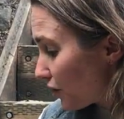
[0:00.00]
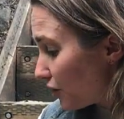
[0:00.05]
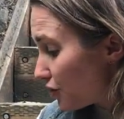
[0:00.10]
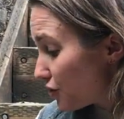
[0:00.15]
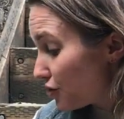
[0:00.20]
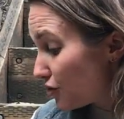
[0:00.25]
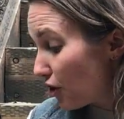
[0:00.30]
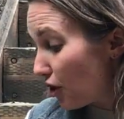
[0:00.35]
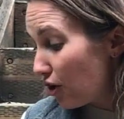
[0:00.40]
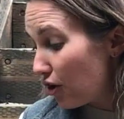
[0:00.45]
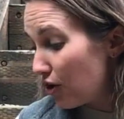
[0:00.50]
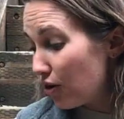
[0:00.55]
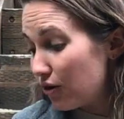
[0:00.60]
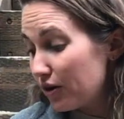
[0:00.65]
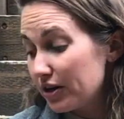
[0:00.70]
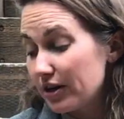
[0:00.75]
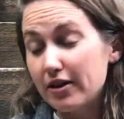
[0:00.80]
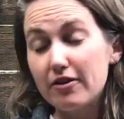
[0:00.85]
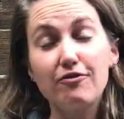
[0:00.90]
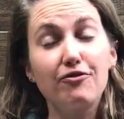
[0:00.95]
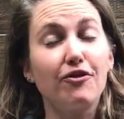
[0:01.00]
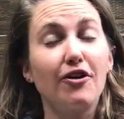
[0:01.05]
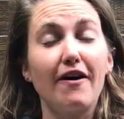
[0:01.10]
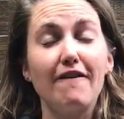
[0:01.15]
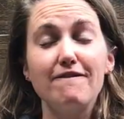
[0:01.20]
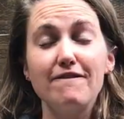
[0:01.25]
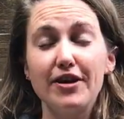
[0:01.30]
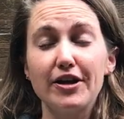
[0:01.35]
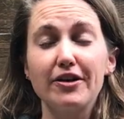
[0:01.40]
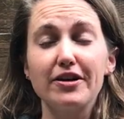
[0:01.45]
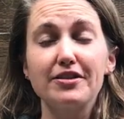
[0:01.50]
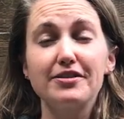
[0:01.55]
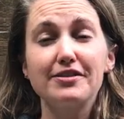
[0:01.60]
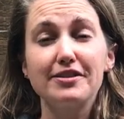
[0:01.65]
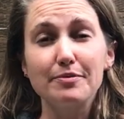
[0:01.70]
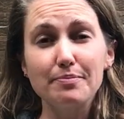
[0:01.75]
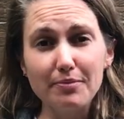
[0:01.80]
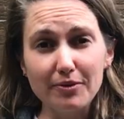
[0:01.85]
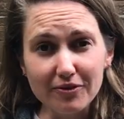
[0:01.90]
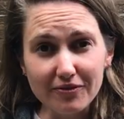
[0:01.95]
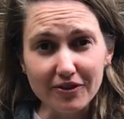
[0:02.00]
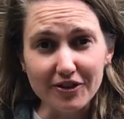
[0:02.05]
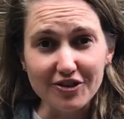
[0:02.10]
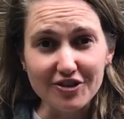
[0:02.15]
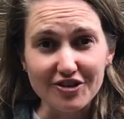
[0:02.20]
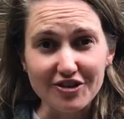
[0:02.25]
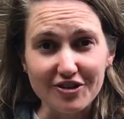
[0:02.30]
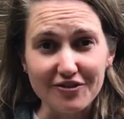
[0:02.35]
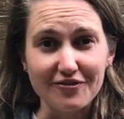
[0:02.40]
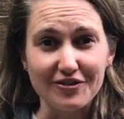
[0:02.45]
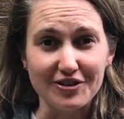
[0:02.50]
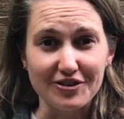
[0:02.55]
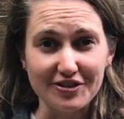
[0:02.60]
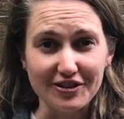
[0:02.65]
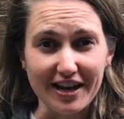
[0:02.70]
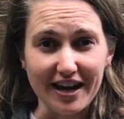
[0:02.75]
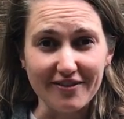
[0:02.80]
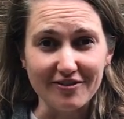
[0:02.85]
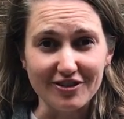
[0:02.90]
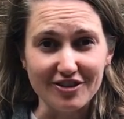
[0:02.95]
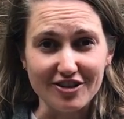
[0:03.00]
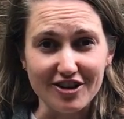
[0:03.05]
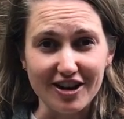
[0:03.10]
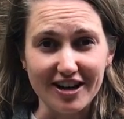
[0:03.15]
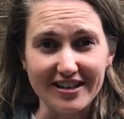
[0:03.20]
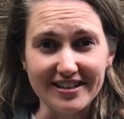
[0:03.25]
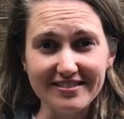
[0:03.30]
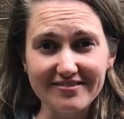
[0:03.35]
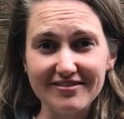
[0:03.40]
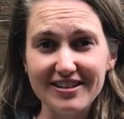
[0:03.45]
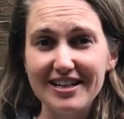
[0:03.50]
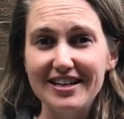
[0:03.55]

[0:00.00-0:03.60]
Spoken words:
So for a very simple version of this scavenger hunt,